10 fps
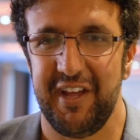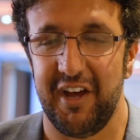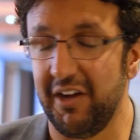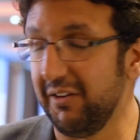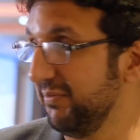
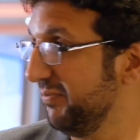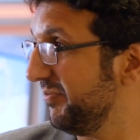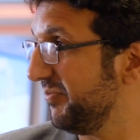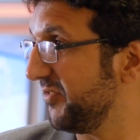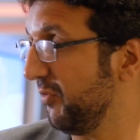Um,
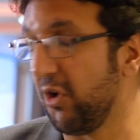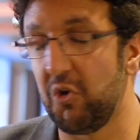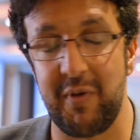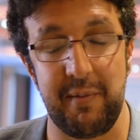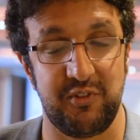the
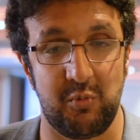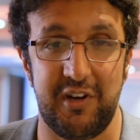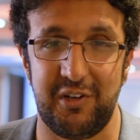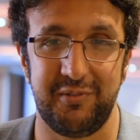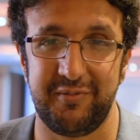roadmap as
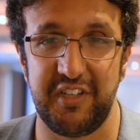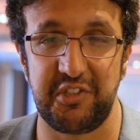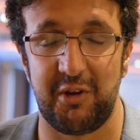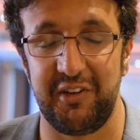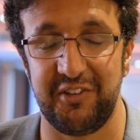well, they're
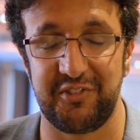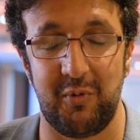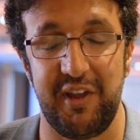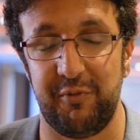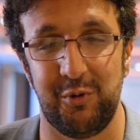showing us the
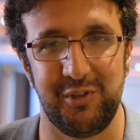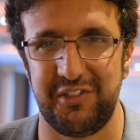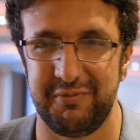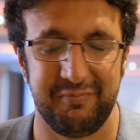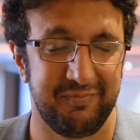way
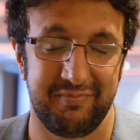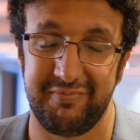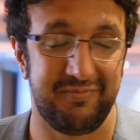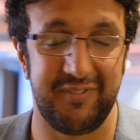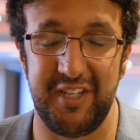forwards.
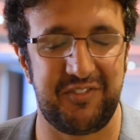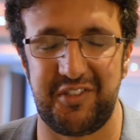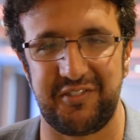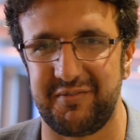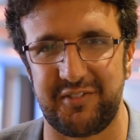It's
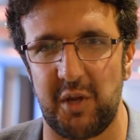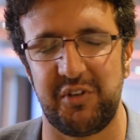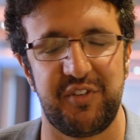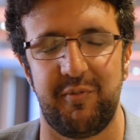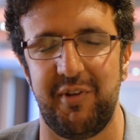just so
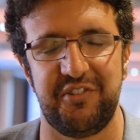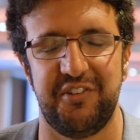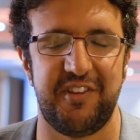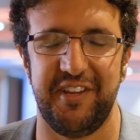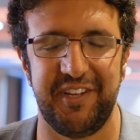much information
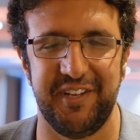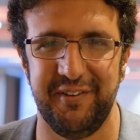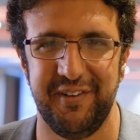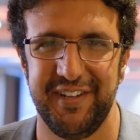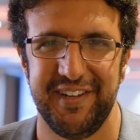to take in.
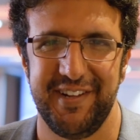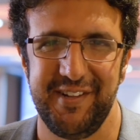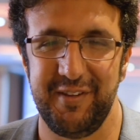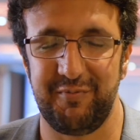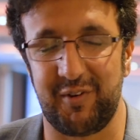
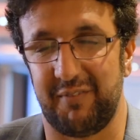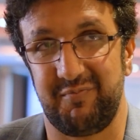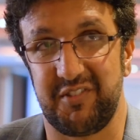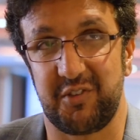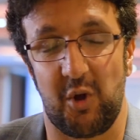You've got,
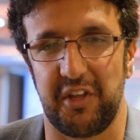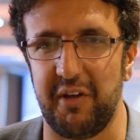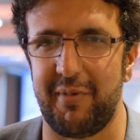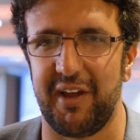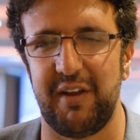just got to
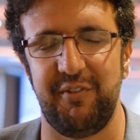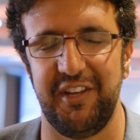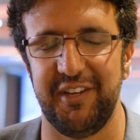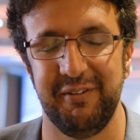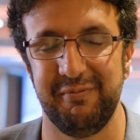come back every year.